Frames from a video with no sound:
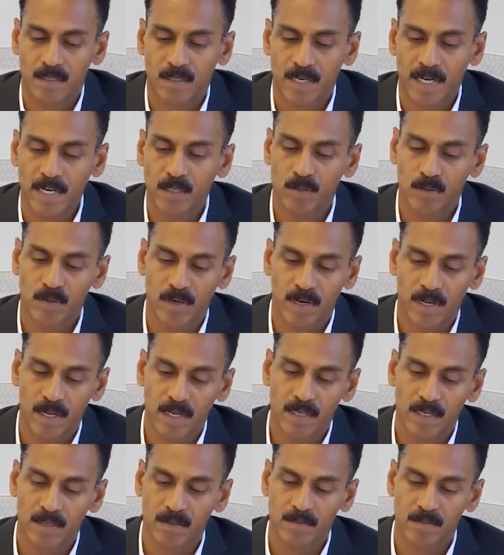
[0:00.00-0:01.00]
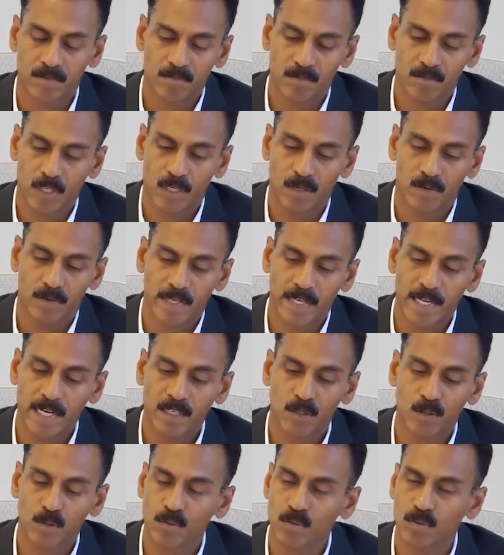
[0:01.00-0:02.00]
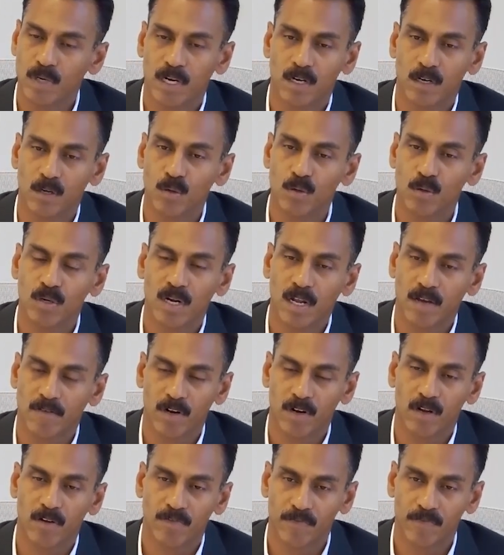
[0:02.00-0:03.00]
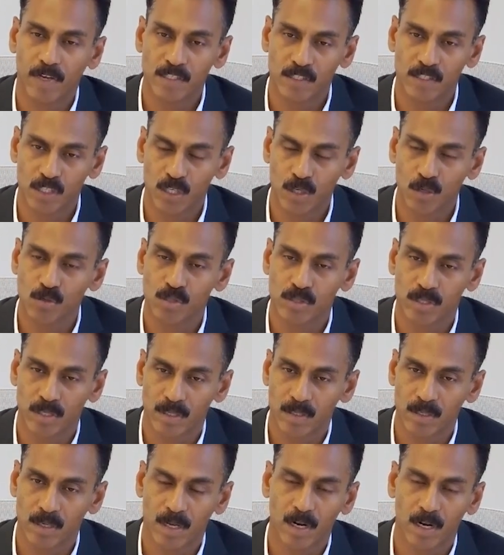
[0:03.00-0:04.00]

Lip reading: try to get to a good level of execution,